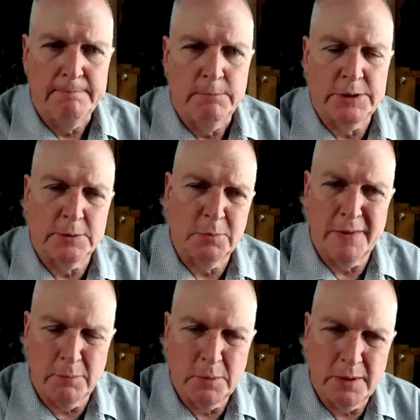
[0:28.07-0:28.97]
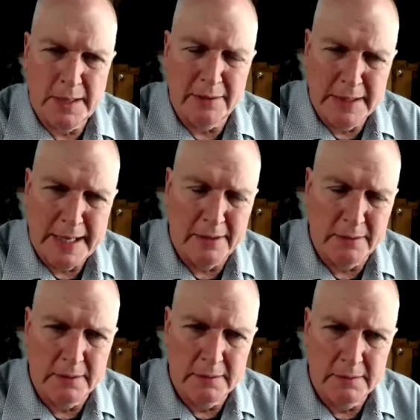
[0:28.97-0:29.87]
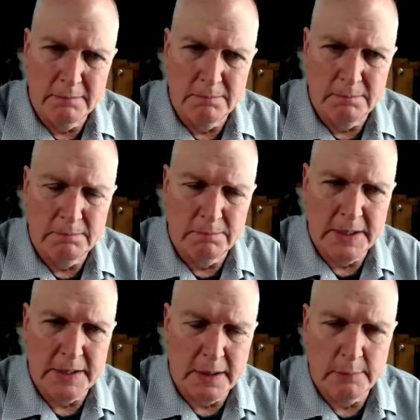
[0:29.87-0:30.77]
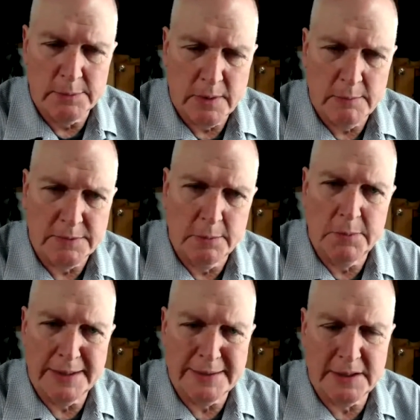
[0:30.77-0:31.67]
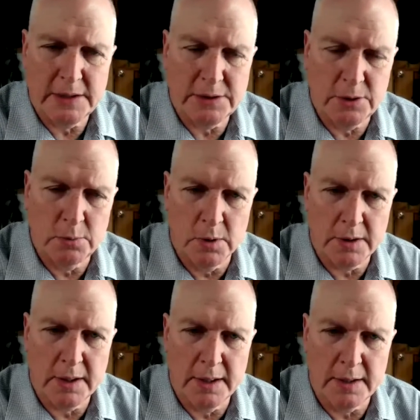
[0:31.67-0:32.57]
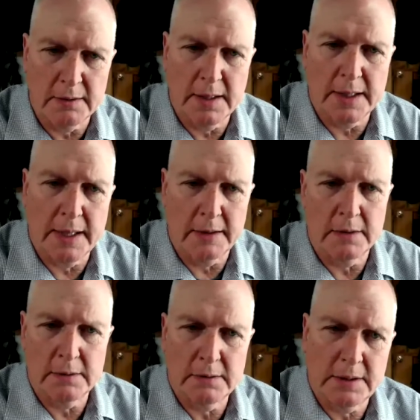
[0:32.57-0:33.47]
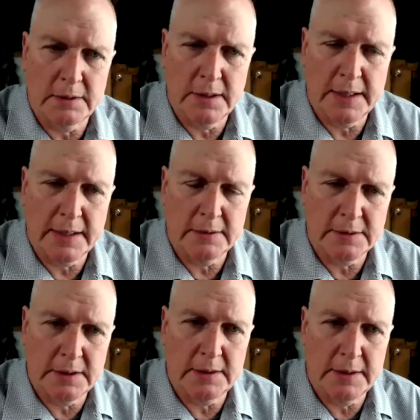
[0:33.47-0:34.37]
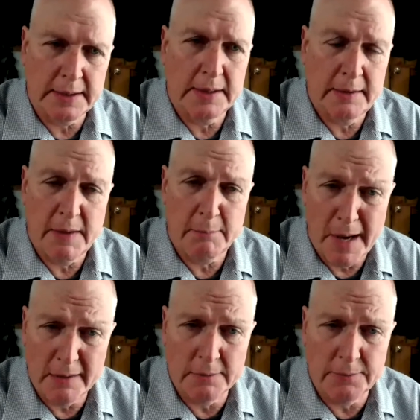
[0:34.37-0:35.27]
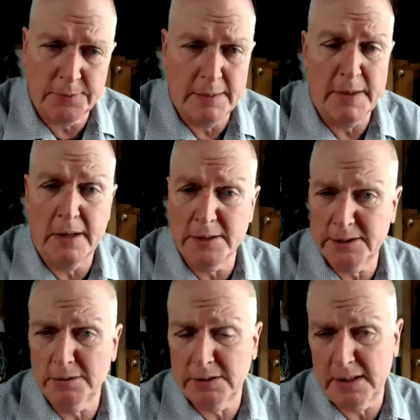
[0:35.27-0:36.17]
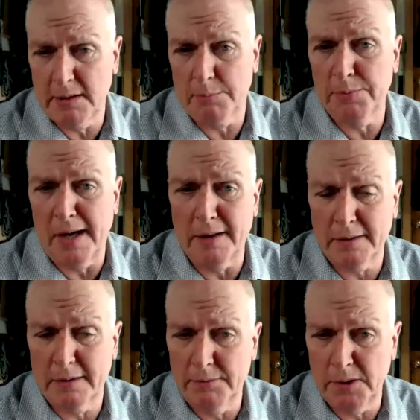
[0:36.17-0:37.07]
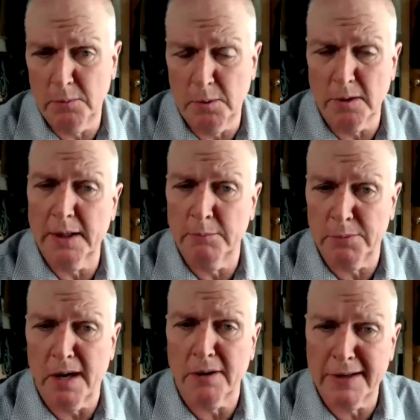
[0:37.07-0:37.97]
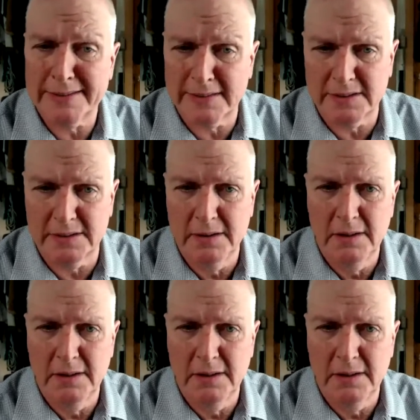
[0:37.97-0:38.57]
which is where the out loud thing comes from. If somebody sees you working, they can have that modeled for them. They also see the product of your work in progress.